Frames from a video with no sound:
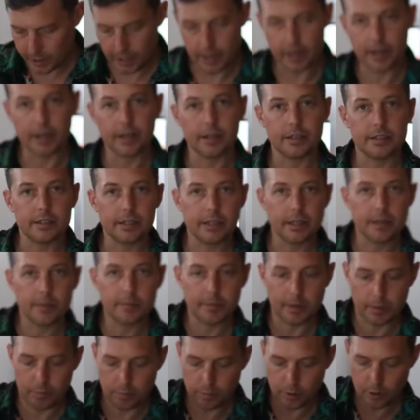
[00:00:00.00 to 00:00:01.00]
and to get a
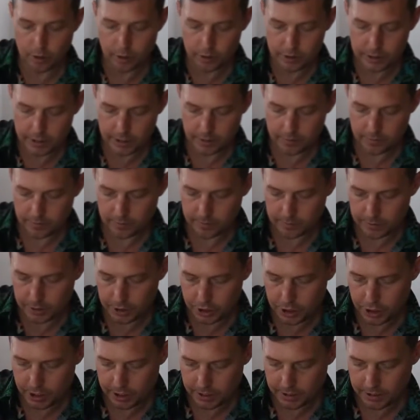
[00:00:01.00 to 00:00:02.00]
bit of protein from the
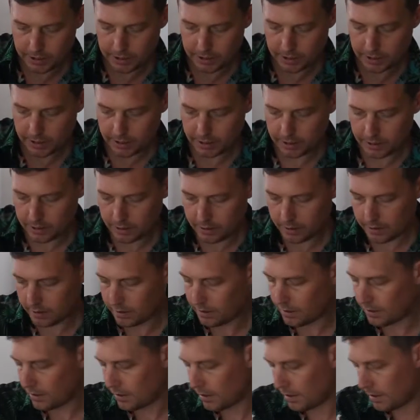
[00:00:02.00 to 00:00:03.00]
chia
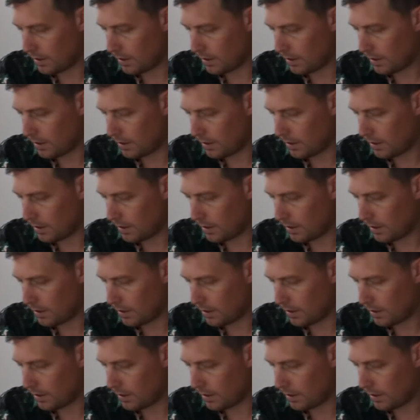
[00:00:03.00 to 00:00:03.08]
seeds.